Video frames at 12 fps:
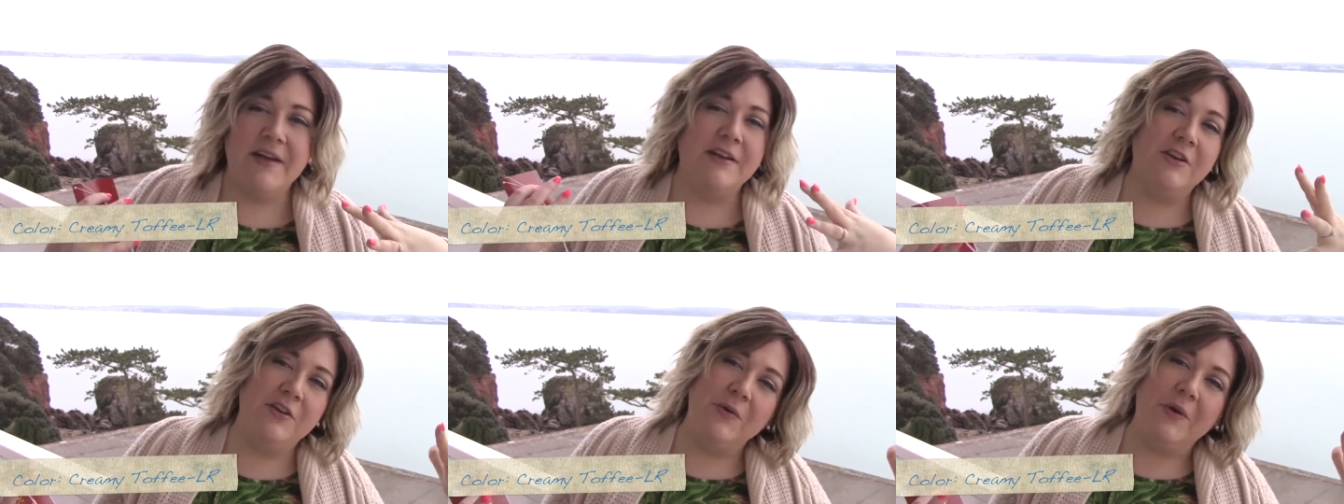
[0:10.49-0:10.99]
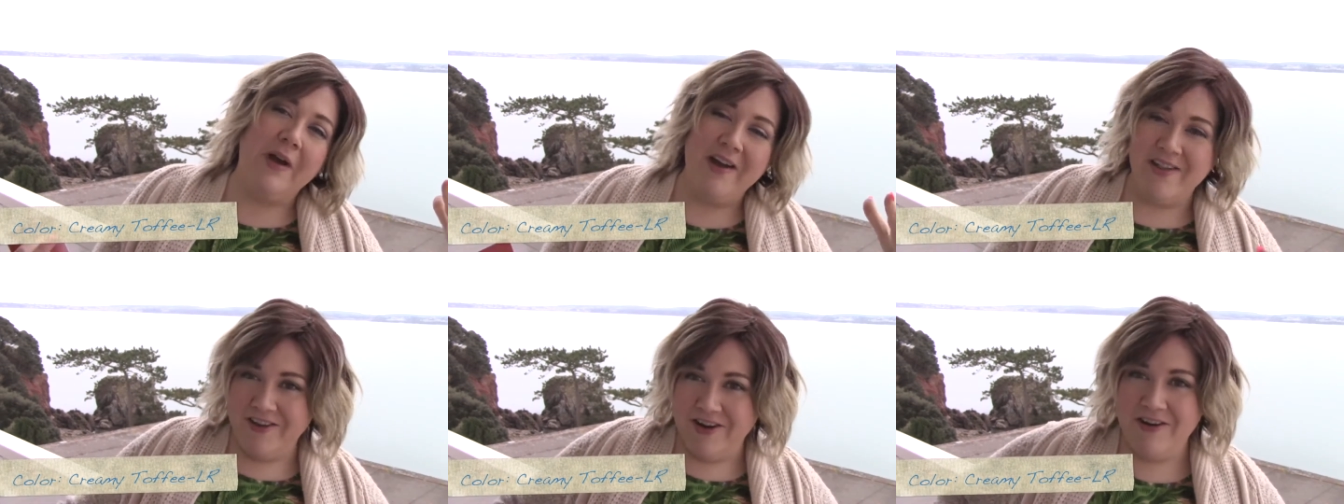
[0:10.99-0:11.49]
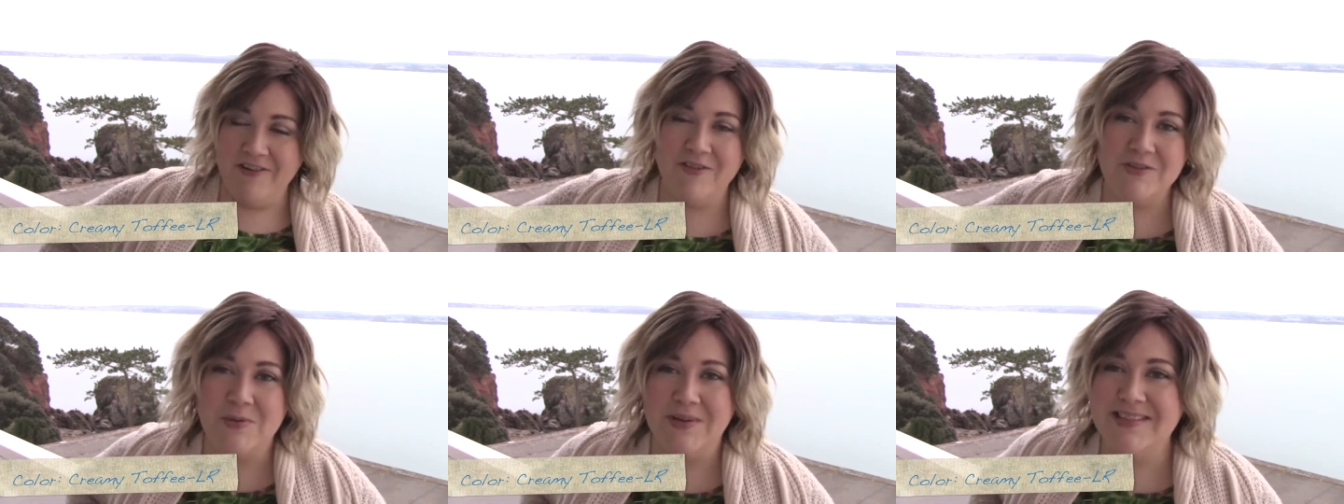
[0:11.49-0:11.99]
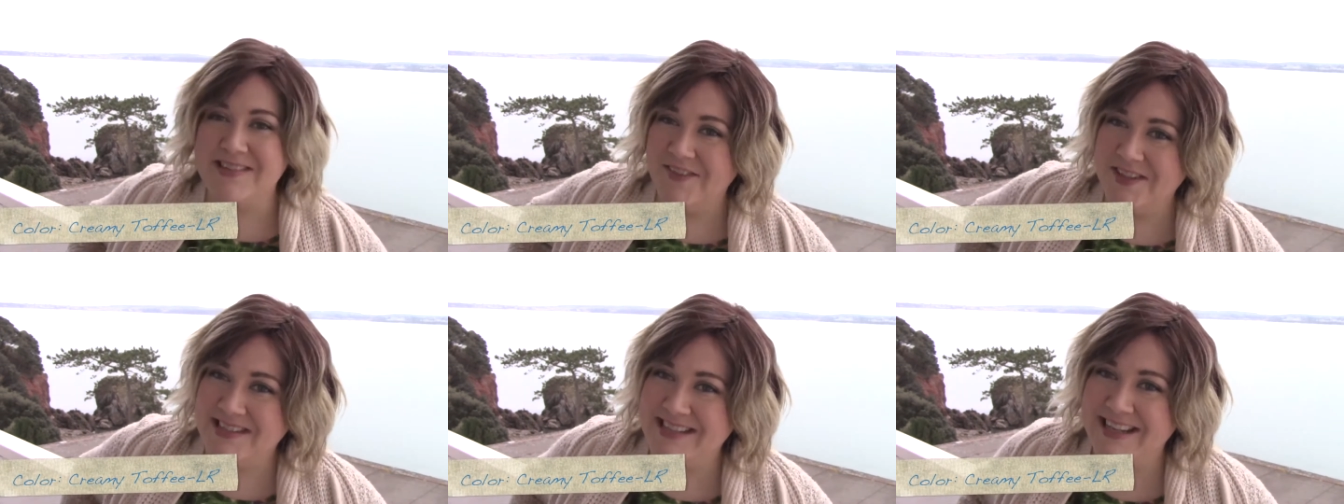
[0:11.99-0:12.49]
and a new color for
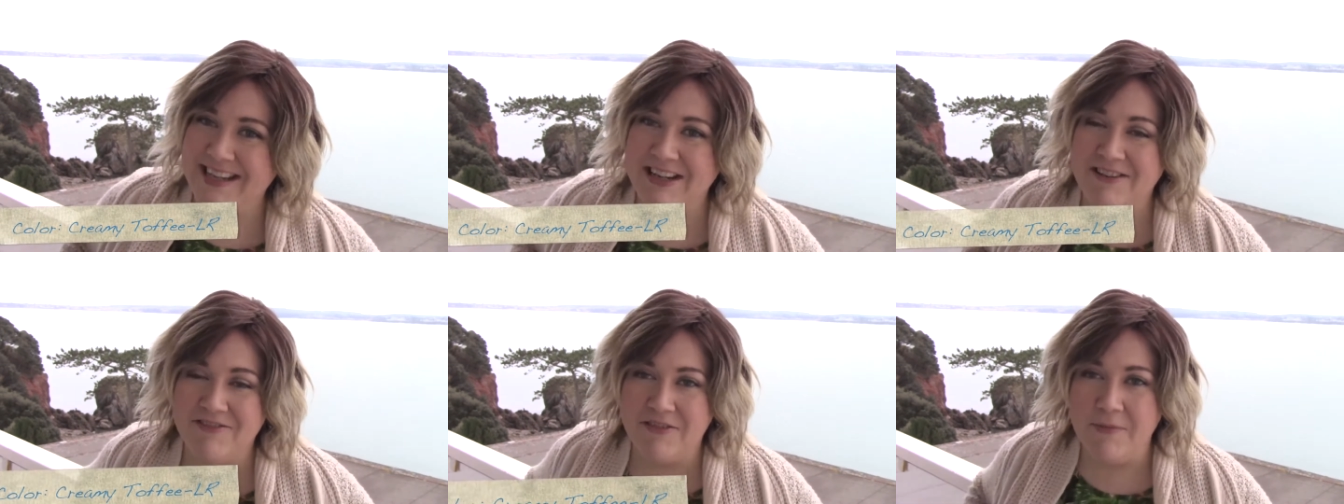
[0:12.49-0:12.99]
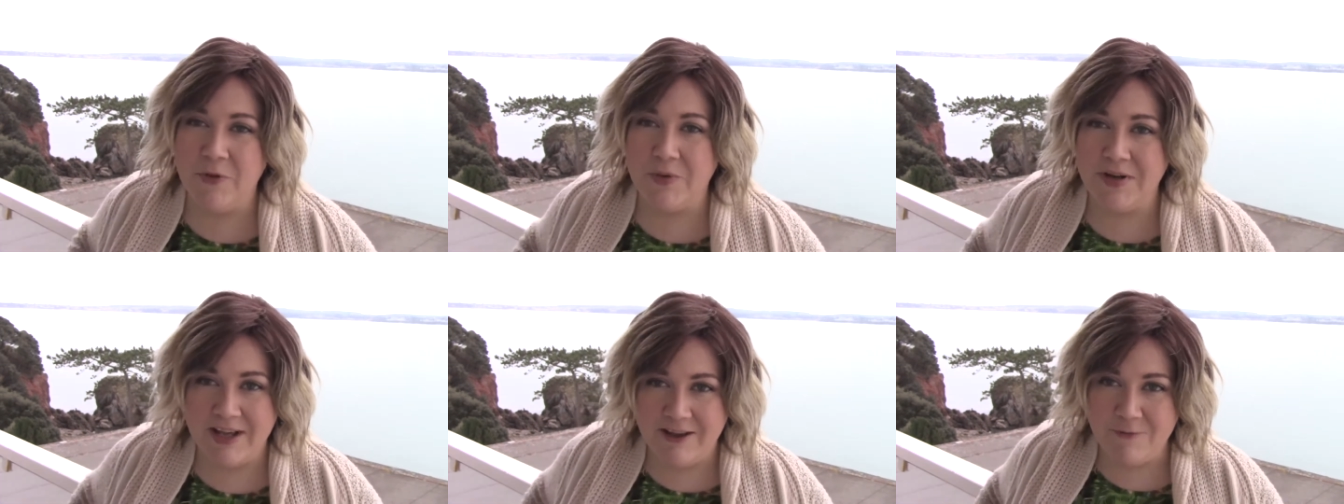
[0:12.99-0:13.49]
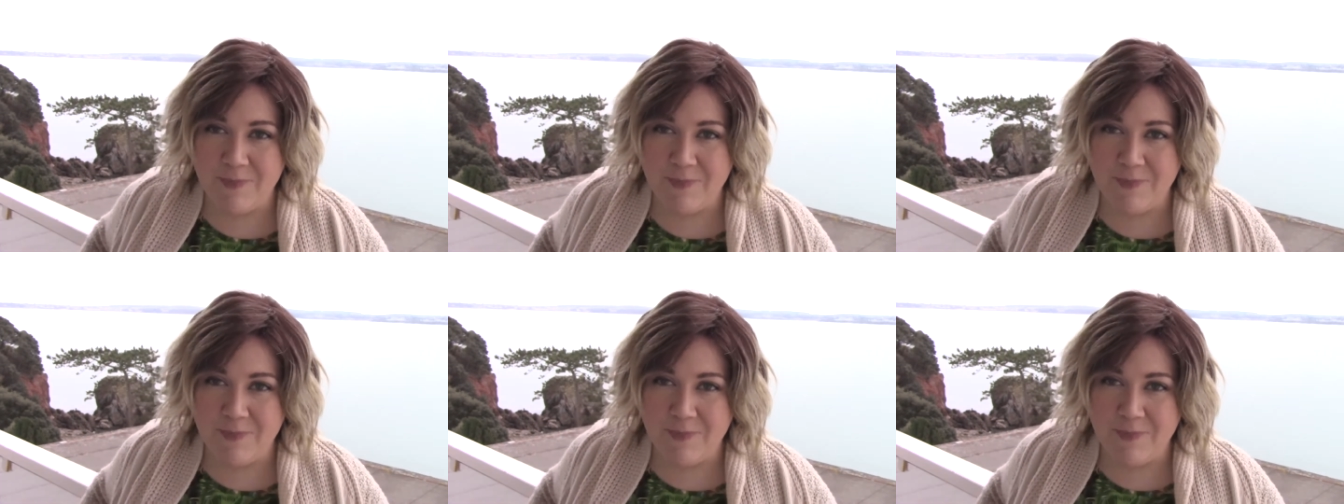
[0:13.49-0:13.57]
2017 from the Rene of